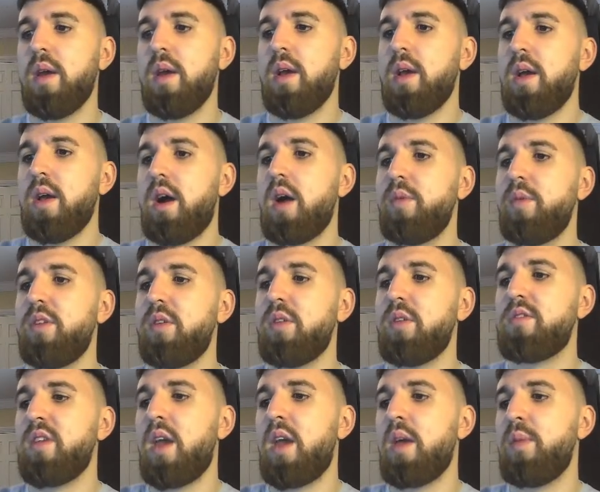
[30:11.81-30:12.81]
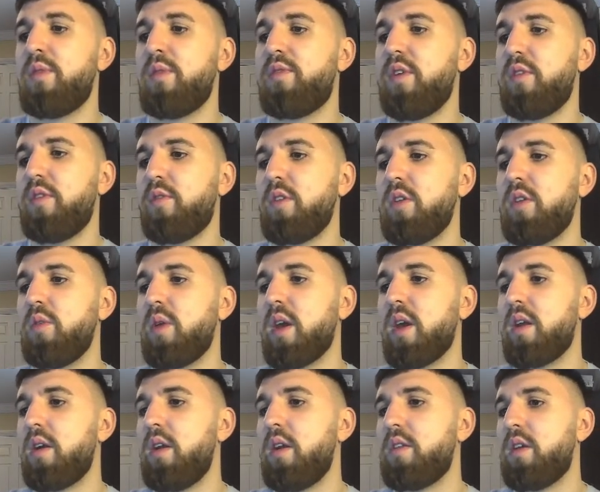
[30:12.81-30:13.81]
I'll be doing the same if we do get
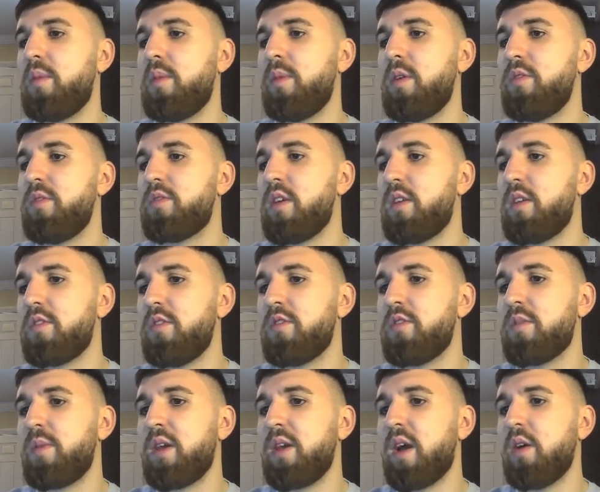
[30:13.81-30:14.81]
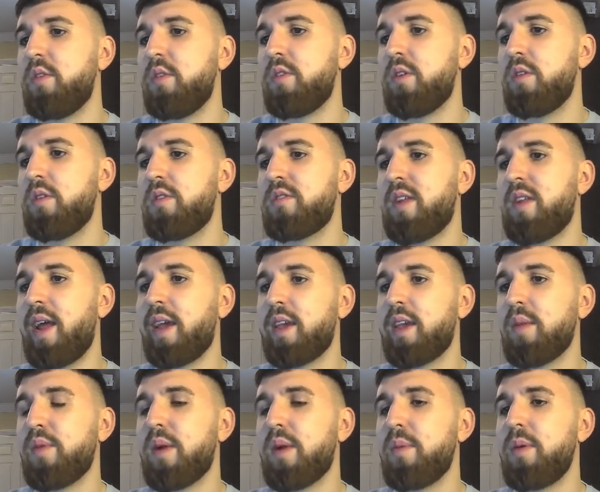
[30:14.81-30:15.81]
early team news. Jesus will be out, Solanke
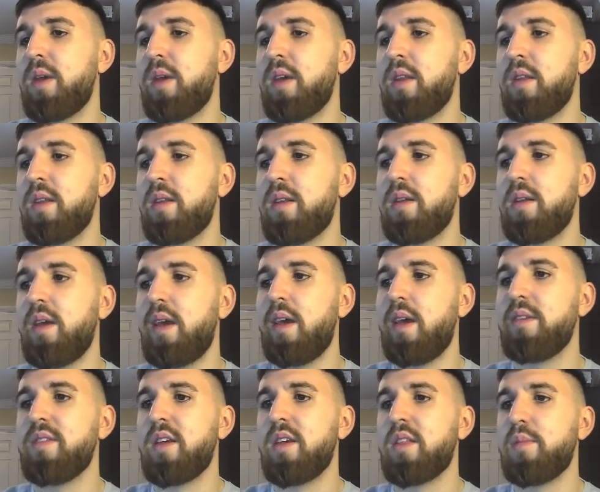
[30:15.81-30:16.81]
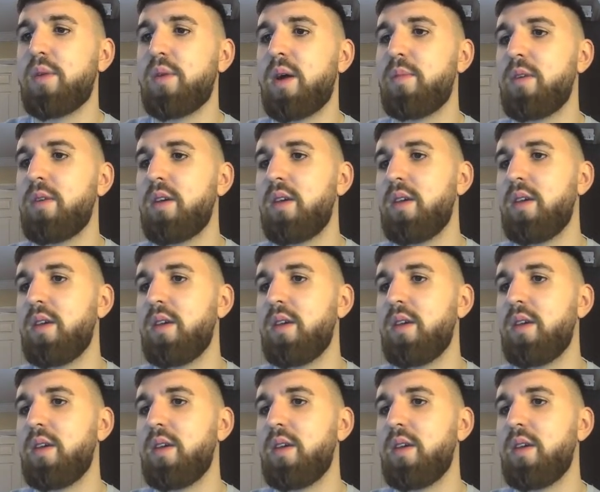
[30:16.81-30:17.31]
probably in, Eze to probably